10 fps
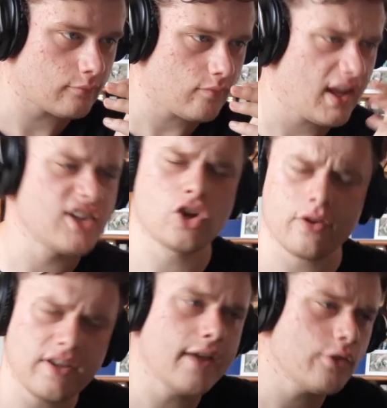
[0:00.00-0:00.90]
if
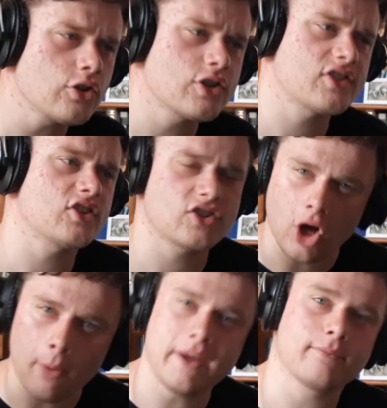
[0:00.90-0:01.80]
you're interested, just
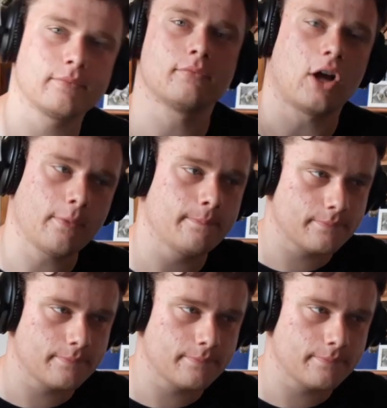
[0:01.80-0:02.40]
comment and I'll